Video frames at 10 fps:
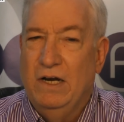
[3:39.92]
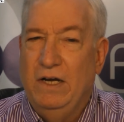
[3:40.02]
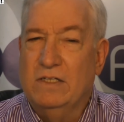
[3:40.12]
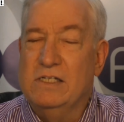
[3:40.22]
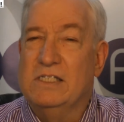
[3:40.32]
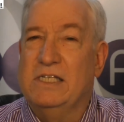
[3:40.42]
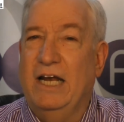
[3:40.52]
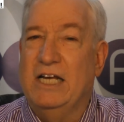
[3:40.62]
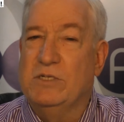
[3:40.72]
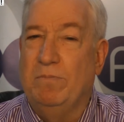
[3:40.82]
Nielsen
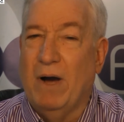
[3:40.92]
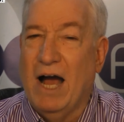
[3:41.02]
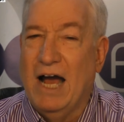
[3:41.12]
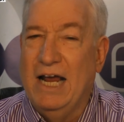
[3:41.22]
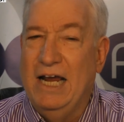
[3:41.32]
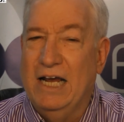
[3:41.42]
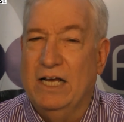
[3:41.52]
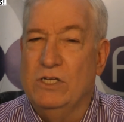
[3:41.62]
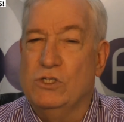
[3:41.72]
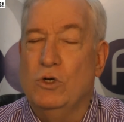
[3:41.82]
said its buy
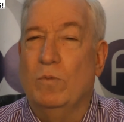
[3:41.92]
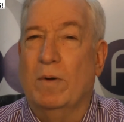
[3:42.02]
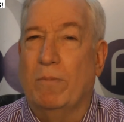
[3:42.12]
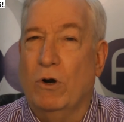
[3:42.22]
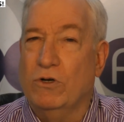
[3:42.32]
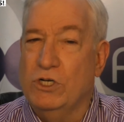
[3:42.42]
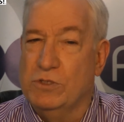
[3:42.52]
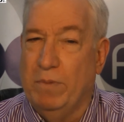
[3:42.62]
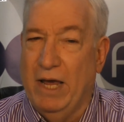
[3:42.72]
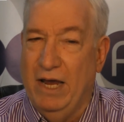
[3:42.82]
consumer
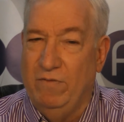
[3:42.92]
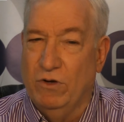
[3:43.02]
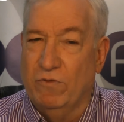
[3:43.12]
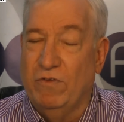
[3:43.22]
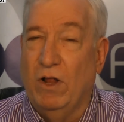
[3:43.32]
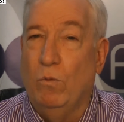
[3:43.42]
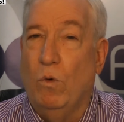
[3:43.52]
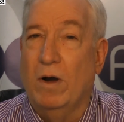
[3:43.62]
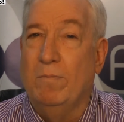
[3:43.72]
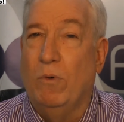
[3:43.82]
purchase behavior fell
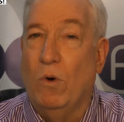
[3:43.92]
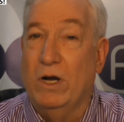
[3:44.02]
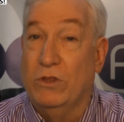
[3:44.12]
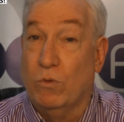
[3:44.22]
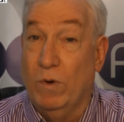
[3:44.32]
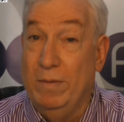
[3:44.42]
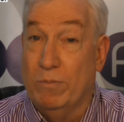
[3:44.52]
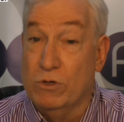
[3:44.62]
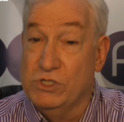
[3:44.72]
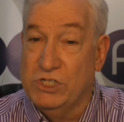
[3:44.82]

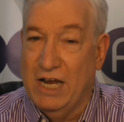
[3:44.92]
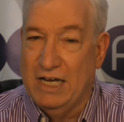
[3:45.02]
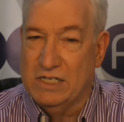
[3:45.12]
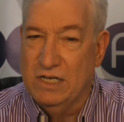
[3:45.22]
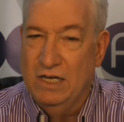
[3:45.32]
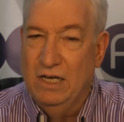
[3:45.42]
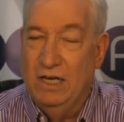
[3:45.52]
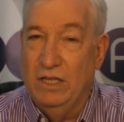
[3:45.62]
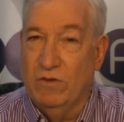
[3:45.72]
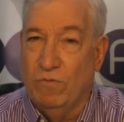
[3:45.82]
1.3%
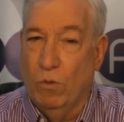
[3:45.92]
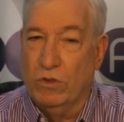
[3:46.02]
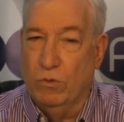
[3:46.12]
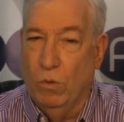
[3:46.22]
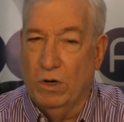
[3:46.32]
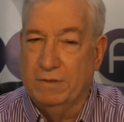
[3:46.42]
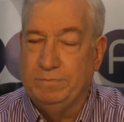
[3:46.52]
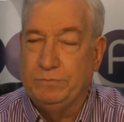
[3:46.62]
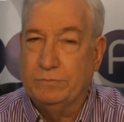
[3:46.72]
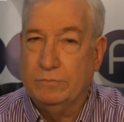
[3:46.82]
in the fourth quarter,
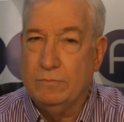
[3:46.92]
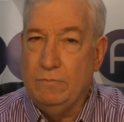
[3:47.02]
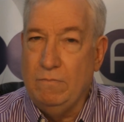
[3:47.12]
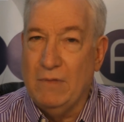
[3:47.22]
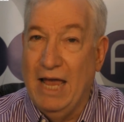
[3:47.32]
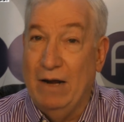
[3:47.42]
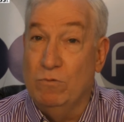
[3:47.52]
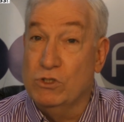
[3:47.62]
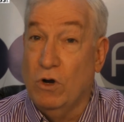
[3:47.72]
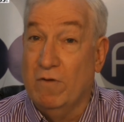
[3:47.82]

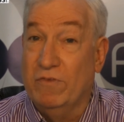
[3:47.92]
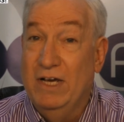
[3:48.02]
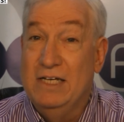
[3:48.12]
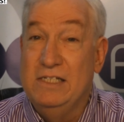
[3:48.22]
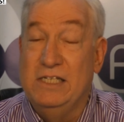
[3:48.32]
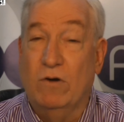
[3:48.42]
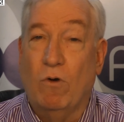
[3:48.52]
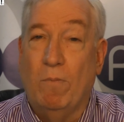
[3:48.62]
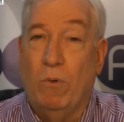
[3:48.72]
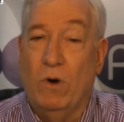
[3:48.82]
and was off
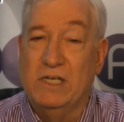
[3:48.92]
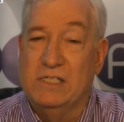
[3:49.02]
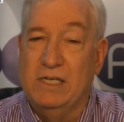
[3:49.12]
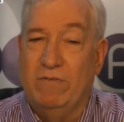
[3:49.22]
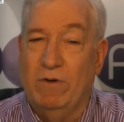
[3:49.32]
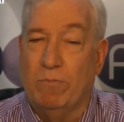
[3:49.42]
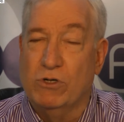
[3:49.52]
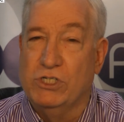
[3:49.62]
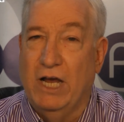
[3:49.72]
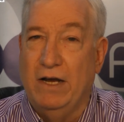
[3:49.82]

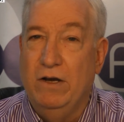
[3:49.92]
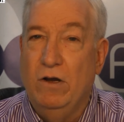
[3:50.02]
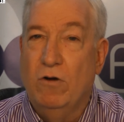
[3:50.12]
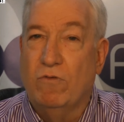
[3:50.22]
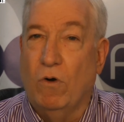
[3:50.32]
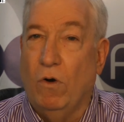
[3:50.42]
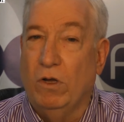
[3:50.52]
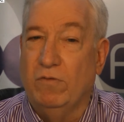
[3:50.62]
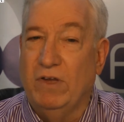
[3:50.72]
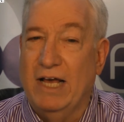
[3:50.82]
0.7% for
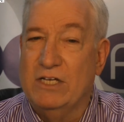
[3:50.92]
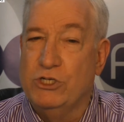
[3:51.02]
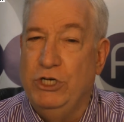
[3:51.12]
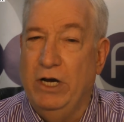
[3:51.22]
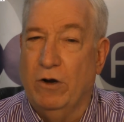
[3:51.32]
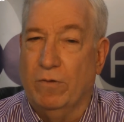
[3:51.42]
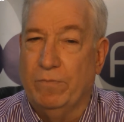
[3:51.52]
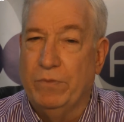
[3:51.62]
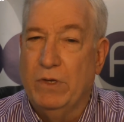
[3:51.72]
all of last year.